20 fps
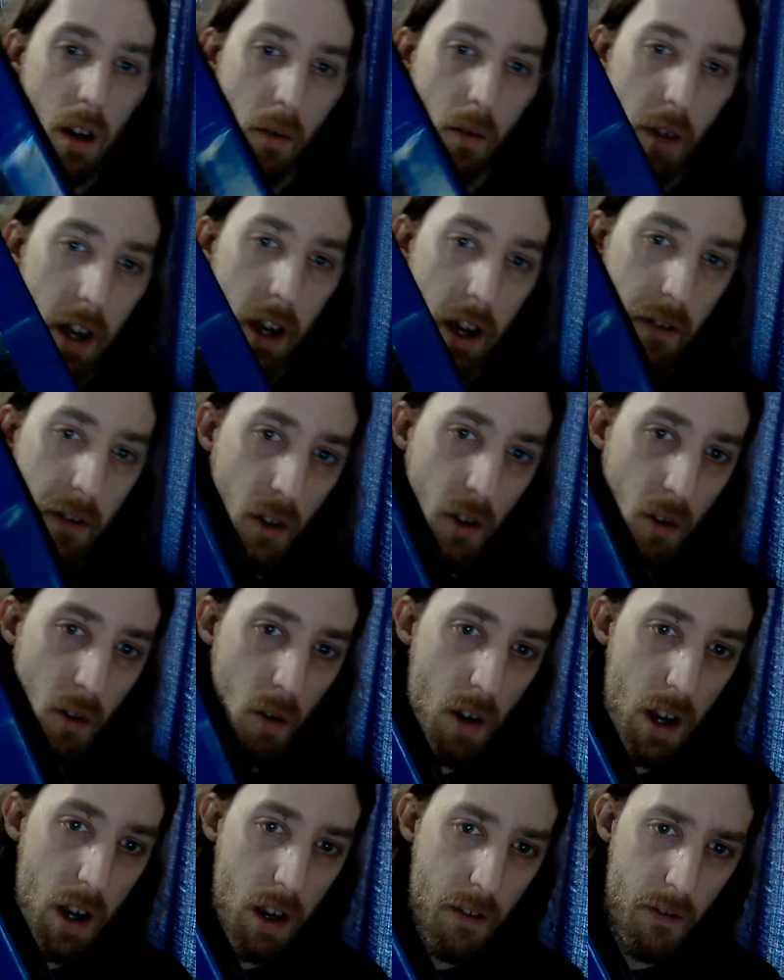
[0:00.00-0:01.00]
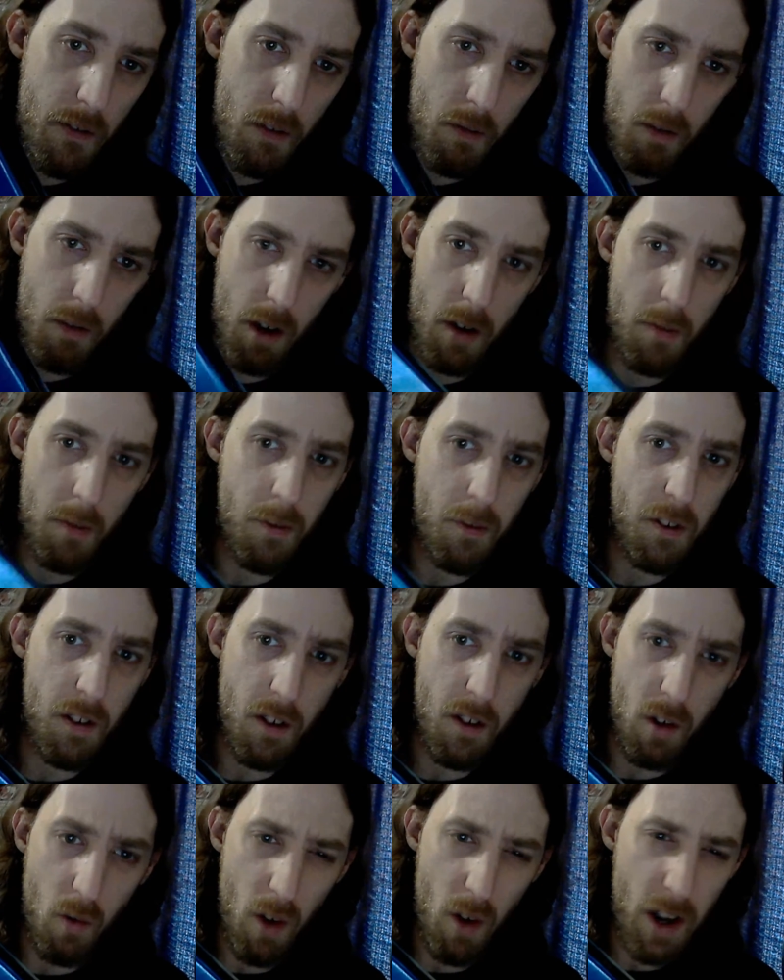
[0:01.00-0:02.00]
We have I almost
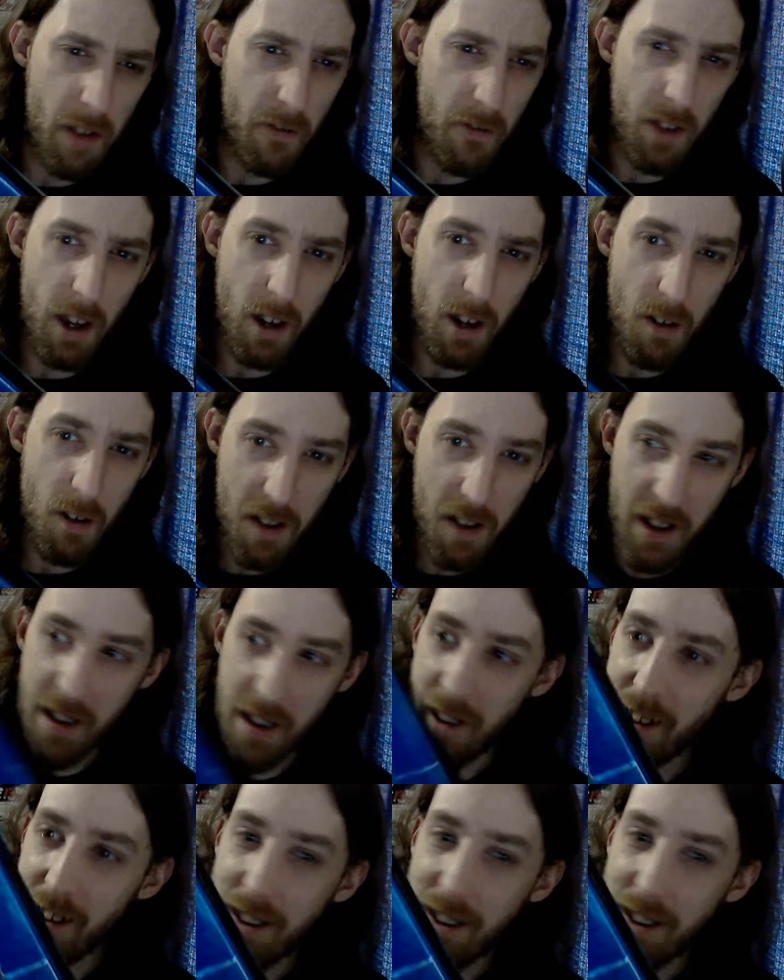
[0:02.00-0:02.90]
said grave diggers.